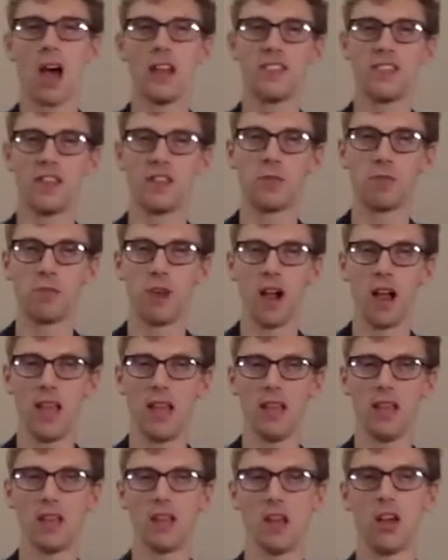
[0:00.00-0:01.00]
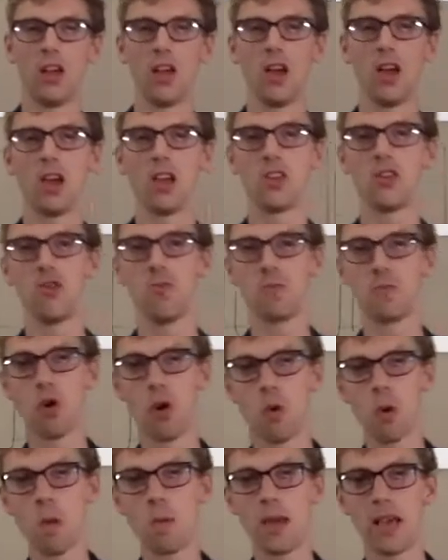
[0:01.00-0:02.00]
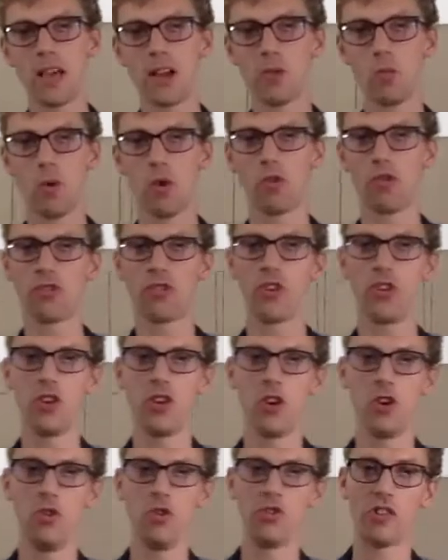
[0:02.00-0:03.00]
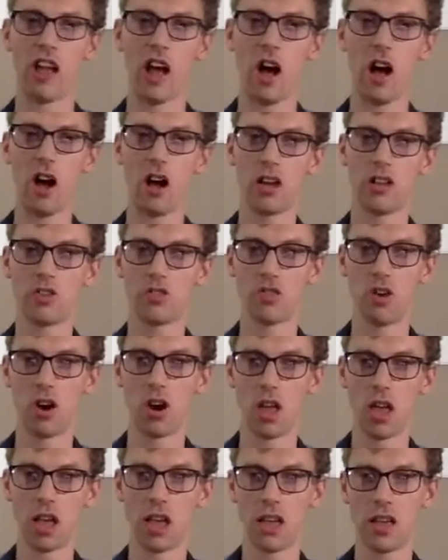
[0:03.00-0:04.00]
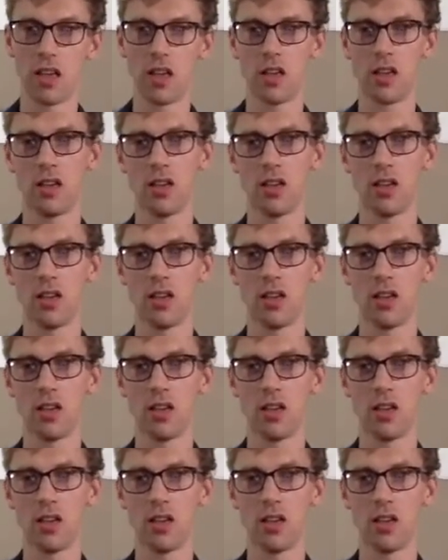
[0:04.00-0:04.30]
disc brake, you're probably going to want to use a hydraulic